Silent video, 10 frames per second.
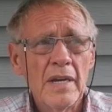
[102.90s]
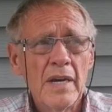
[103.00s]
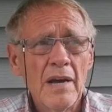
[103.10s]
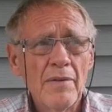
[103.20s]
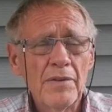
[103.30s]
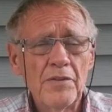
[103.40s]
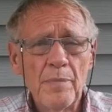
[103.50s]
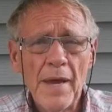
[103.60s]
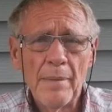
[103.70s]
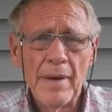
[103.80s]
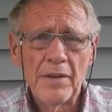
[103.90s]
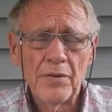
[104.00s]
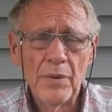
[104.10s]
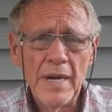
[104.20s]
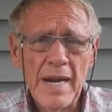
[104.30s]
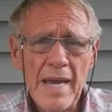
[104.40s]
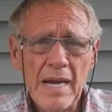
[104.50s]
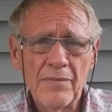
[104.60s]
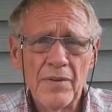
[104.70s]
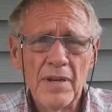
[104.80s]
I've only spent about
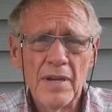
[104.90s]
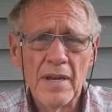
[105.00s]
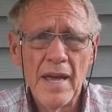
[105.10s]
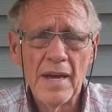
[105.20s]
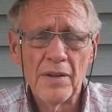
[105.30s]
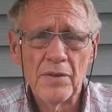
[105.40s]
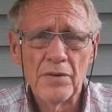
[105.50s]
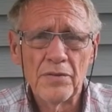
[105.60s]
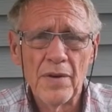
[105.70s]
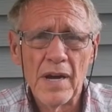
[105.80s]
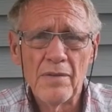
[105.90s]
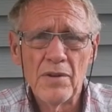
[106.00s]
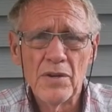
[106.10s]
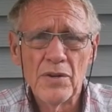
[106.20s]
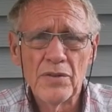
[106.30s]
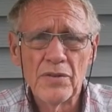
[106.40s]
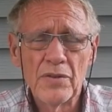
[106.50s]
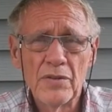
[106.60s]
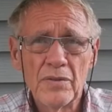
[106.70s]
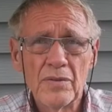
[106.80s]
3.5 out of those 5 years,
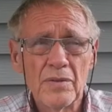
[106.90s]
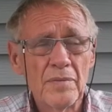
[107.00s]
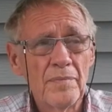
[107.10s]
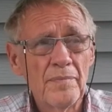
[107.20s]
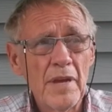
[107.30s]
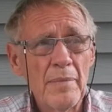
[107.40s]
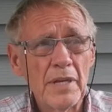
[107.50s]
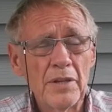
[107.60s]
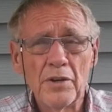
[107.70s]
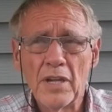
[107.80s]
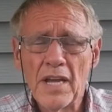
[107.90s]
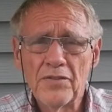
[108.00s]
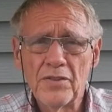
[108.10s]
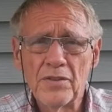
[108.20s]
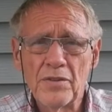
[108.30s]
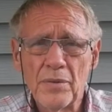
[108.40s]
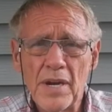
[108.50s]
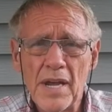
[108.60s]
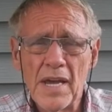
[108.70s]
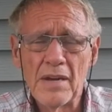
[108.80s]
maybe a little less than
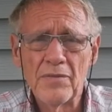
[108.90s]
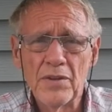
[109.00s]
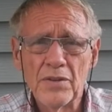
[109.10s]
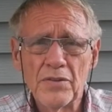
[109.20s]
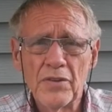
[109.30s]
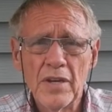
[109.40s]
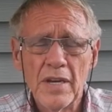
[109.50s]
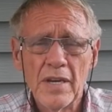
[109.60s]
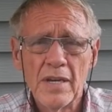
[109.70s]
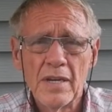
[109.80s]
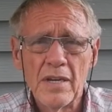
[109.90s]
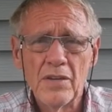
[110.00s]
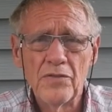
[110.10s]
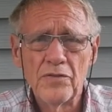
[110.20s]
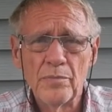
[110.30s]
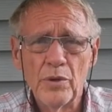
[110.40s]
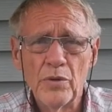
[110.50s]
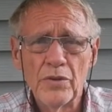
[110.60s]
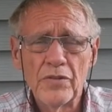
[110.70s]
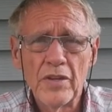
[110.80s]
3.5 years in
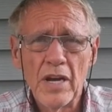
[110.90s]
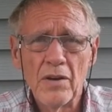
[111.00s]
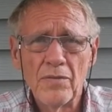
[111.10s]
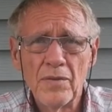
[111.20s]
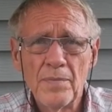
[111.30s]
Cebu itself.